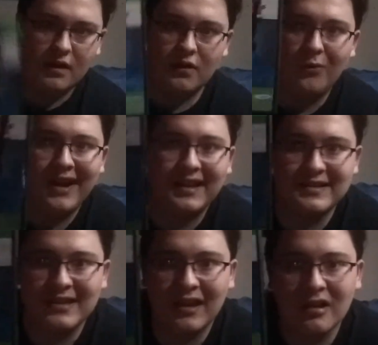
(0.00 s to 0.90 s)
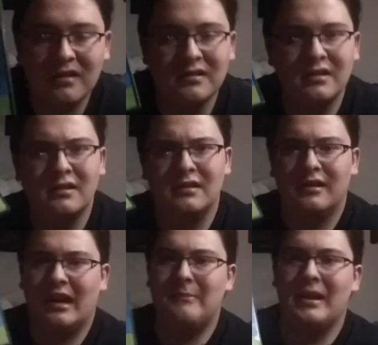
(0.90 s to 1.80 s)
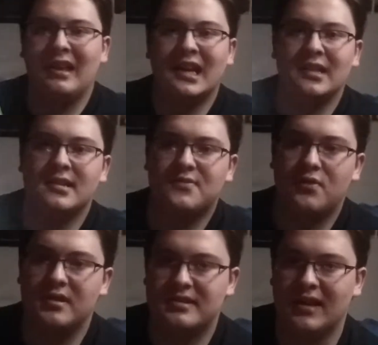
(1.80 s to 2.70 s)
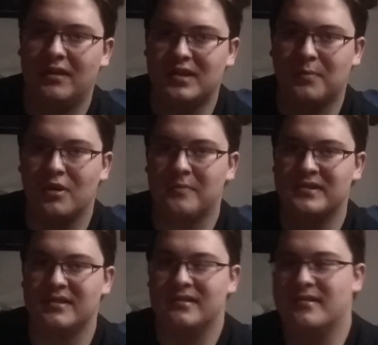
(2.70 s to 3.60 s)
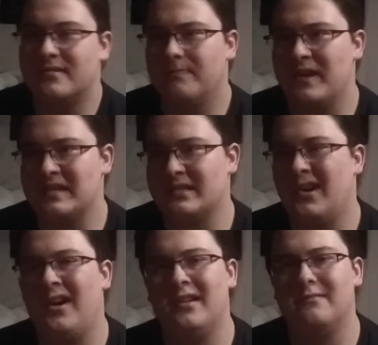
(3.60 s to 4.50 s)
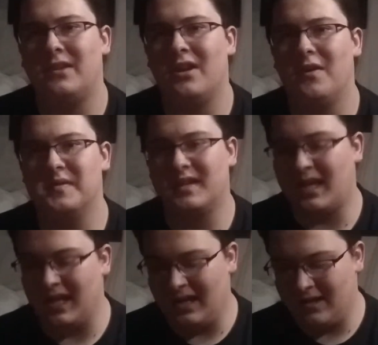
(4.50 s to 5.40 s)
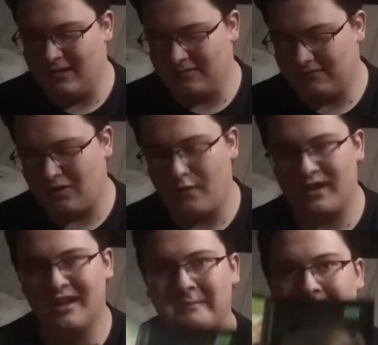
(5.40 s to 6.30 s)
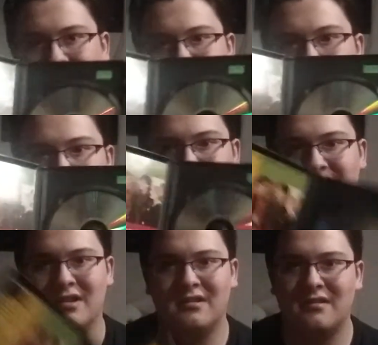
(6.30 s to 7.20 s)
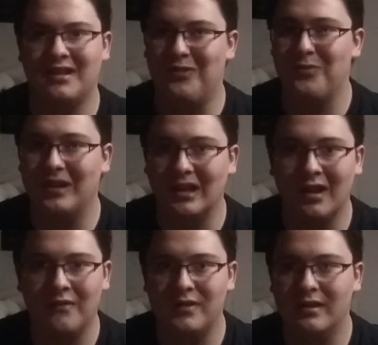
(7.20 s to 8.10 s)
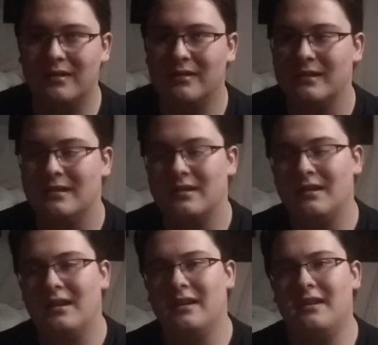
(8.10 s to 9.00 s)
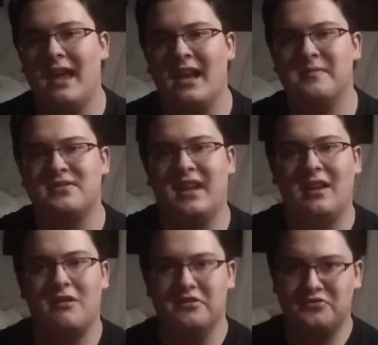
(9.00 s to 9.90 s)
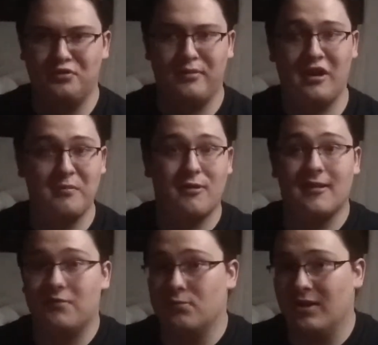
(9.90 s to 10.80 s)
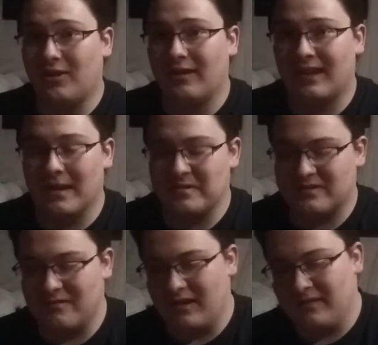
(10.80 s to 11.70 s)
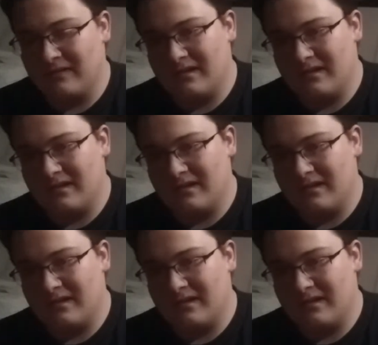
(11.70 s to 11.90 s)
The Wedding Singer. I mainly got this for nostalgic purposes. I saw it, as a kid, and growing up I used to watch it, and I really loved it. Adam Sandler and Drew Barrymore have a really good chemistry.